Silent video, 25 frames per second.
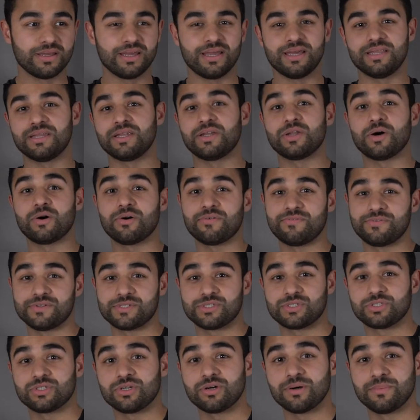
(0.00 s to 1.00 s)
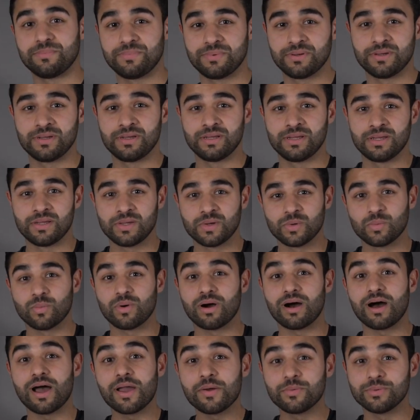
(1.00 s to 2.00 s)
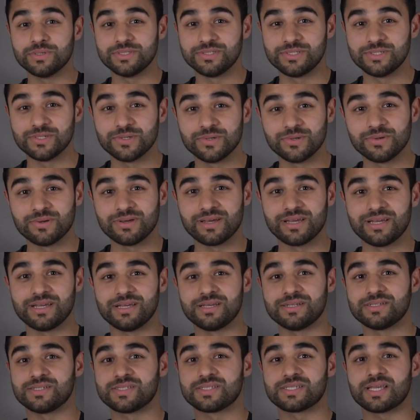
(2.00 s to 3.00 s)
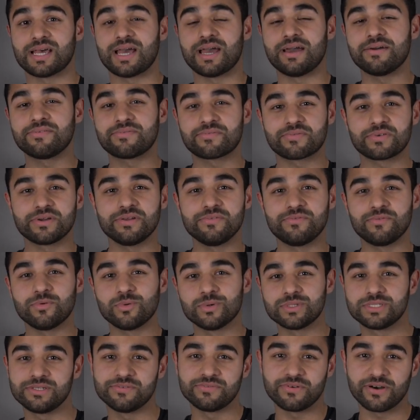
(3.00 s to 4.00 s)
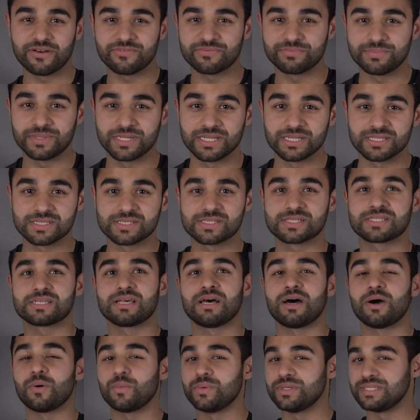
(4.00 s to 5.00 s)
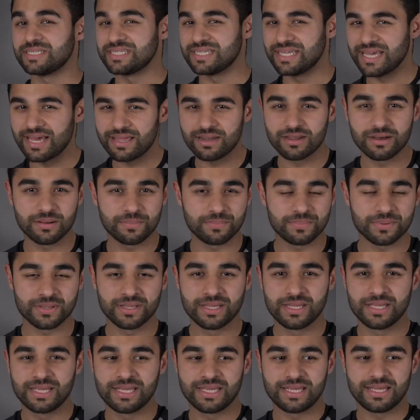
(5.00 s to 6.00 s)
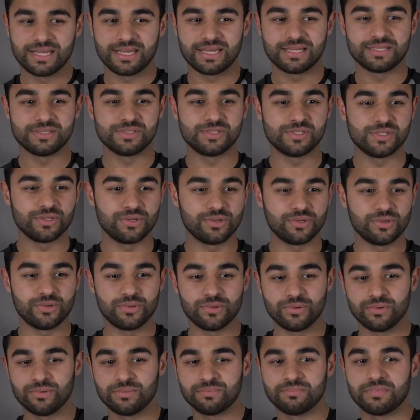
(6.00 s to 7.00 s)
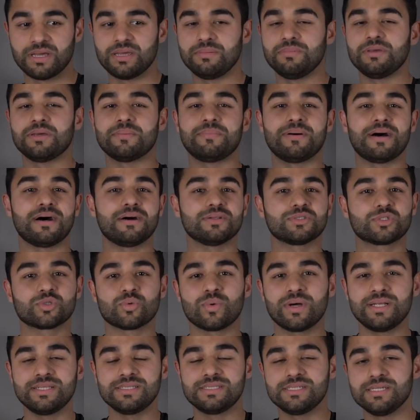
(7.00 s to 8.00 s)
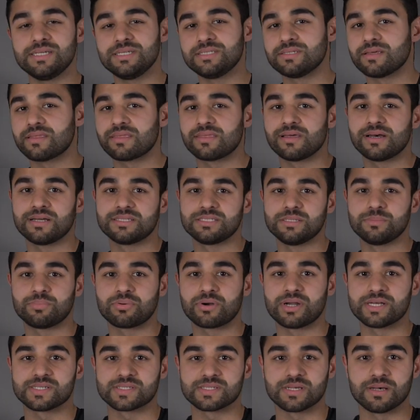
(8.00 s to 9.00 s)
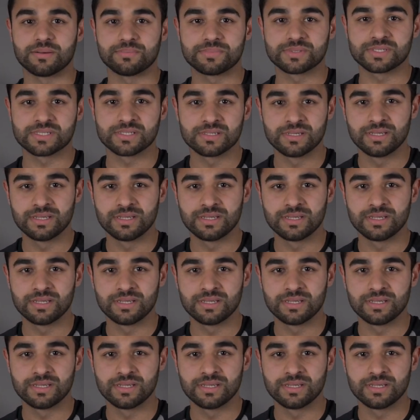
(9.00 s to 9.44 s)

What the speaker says: an office job, what I would do is every 45 minutes, I would get up and do maybe about 20 to 30 press-ups.